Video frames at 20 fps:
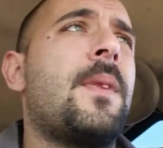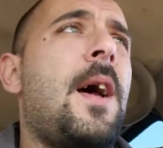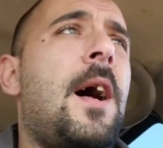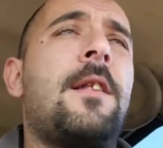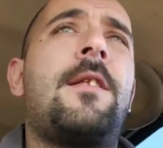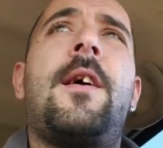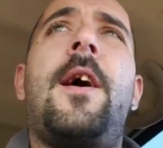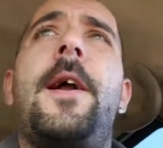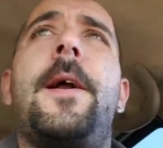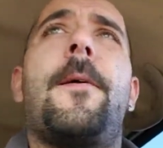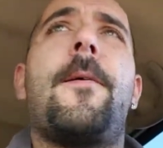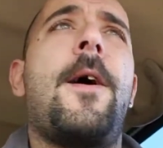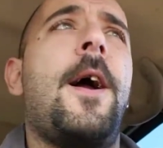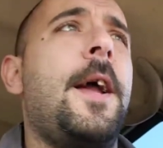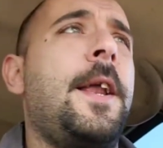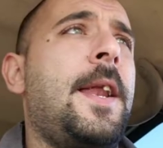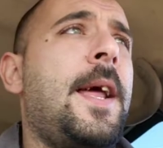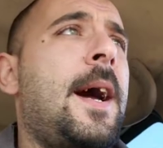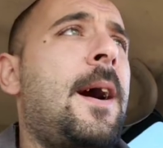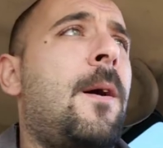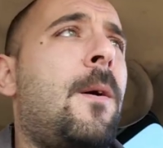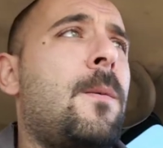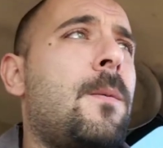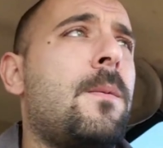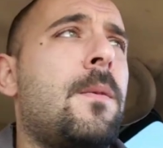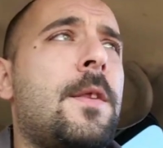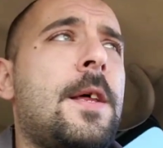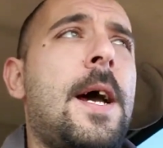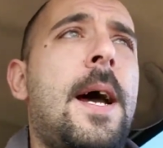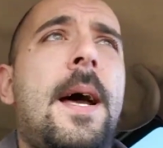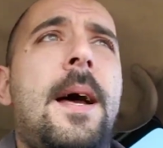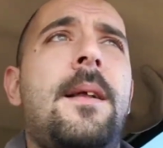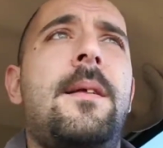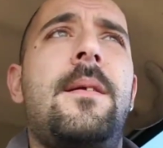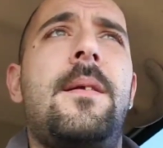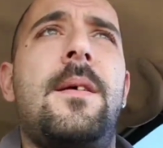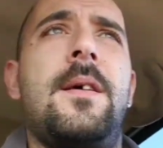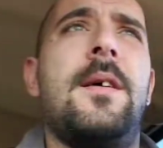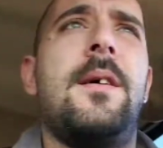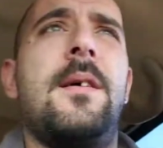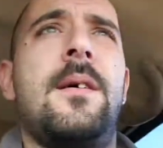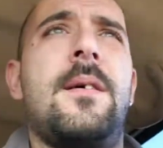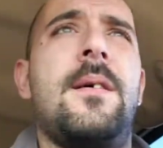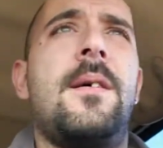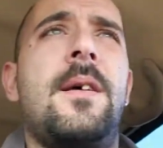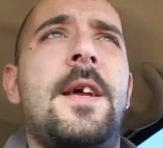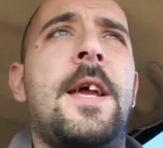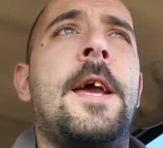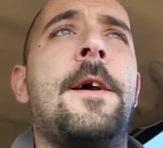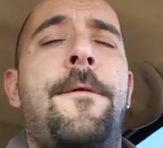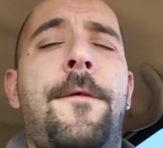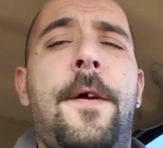I'll tell you right now that if